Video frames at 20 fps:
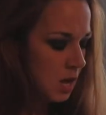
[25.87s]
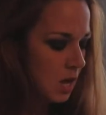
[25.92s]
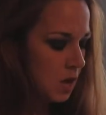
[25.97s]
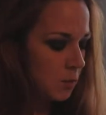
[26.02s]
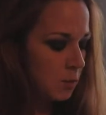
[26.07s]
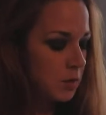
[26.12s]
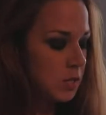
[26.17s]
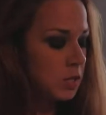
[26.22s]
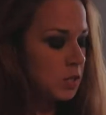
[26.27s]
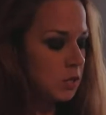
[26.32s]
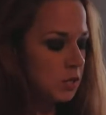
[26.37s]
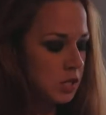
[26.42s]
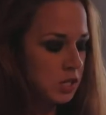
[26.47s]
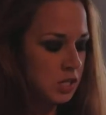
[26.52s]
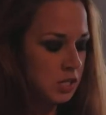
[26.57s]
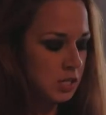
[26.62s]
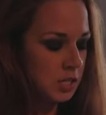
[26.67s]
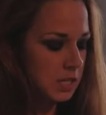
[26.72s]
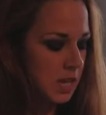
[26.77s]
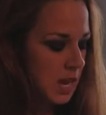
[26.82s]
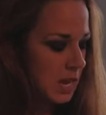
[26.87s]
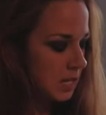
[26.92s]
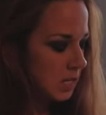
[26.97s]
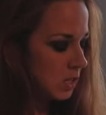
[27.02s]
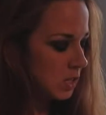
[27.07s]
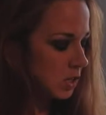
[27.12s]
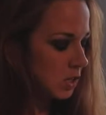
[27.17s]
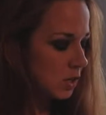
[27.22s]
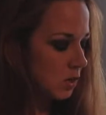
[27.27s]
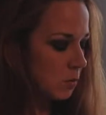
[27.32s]
Research and
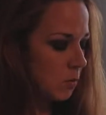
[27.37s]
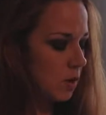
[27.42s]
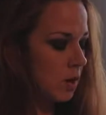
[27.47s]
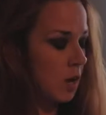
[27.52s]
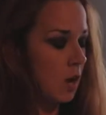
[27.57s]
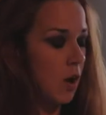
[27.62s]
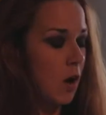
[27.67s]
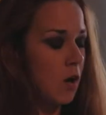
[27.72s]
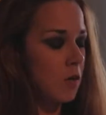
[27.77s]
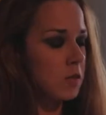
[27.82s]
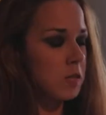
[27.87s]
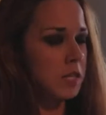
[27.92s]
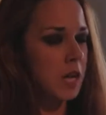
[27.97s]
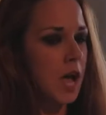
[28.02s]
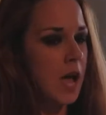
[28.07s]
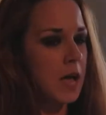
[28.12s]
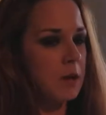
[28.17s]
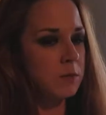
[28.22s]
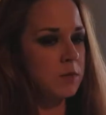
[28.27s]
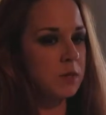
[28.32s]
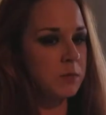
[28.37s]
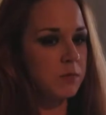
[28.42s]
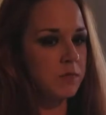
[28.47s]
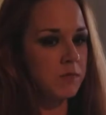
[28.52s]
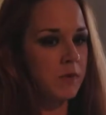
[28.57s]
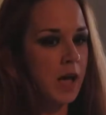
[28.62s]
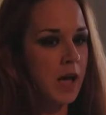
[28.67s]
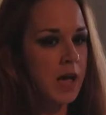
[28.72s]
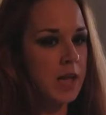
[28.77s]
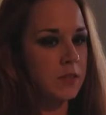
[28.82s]
scientists are working all the time to
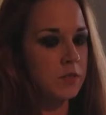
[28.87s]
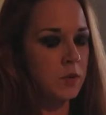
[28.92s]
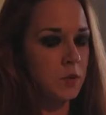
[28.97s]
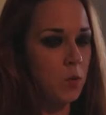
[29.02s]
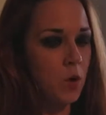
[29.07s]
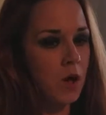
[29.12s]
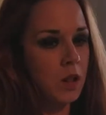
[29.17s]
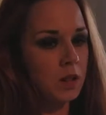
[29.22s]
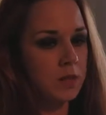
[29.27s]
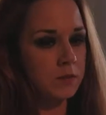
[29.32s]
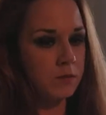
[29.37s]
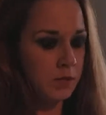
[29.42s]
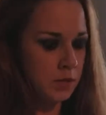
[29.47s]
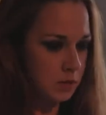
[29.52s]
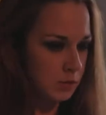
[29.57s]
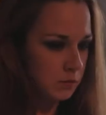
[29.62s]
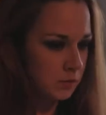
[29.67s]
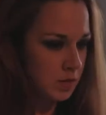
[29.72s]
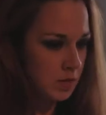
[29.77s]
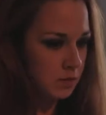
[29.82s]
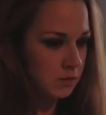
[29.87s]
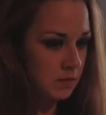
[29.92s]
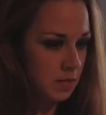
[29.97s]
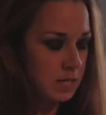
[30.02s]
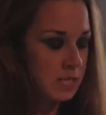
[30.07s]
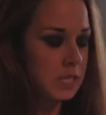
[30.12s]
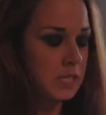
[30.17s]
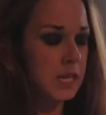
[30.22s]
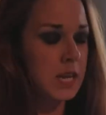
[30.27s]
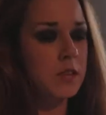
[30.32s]
provide to
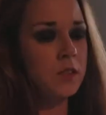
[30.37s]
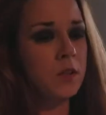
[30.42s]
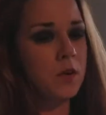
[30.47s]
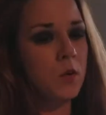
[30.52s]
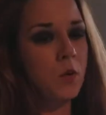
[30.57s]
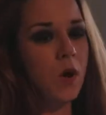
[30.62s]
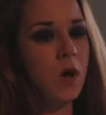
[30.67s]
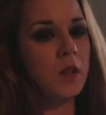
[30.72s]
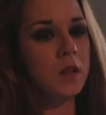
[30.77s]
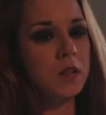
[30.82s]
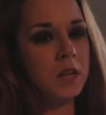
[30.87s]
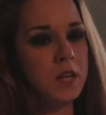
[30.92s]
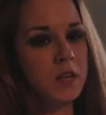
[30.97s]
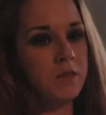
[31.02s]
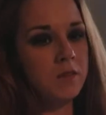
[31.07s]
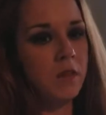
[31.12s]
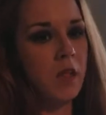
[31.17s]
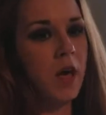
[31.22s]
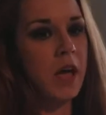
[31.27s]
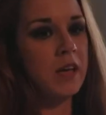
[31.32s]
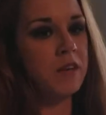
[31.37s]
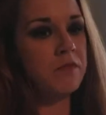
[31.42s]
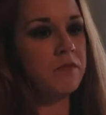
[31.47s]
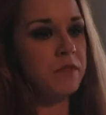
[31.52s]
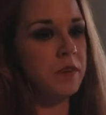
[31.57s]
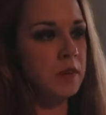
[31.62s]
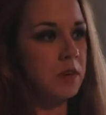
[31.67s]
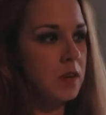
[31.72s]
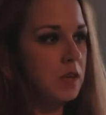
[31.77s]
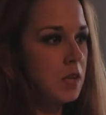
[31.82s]
extend the quality of life
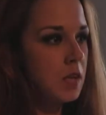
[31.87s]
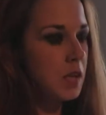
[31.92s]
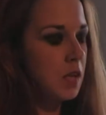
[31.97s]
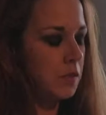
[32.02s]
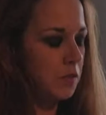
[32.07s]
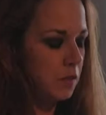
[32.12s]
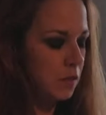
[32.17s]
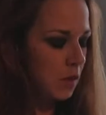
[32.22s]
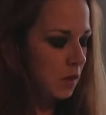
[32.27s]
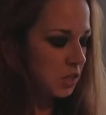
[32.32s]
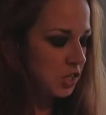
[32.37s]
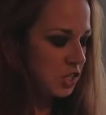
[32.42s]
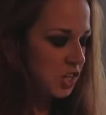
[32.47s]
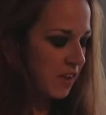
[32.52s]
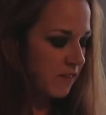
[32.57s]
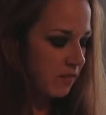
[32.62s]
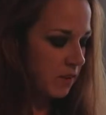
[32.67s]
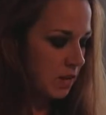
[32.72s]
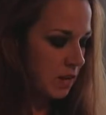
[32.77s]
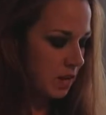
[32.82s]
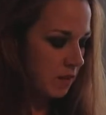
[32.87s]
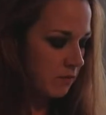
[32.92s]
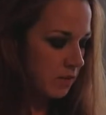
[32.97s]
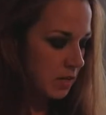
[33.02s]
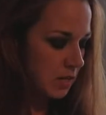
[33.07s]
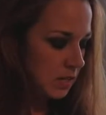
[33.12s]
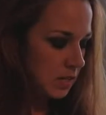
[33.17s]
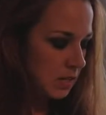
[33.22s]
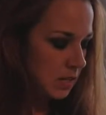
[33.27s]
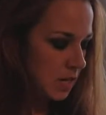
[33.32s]
and the longevity of
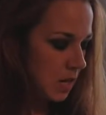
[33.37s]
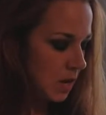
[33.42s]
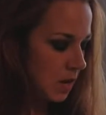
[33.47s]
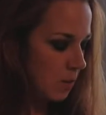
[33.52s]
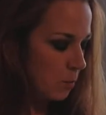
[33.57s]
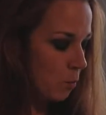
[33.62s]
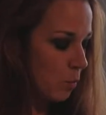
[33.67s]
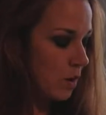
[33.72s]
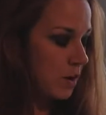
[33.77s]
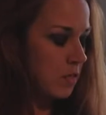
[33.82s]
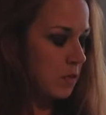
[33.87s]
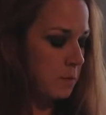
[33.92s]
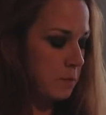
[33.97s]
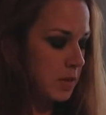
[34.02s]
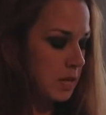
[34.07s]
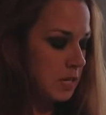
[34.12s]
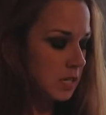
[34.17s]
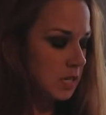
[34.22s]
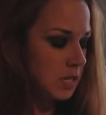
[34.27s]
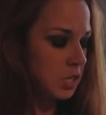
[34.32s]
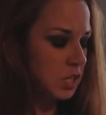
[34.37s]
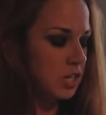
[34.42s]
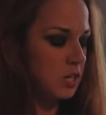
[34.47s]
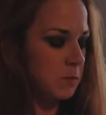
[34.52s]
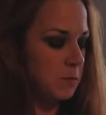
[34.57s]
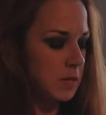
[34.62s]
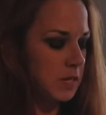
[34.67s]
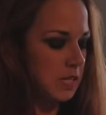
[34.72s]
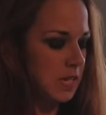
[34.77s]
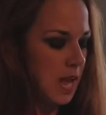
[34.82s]
it. One of the biggest
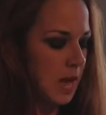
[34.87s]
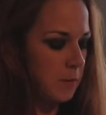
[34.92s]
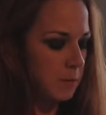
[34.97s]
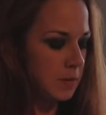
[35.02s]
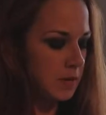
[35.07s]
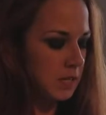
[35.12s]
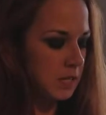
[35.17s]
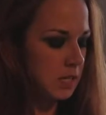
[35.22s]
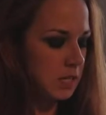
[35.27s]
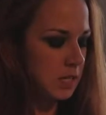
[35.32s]
achievements happened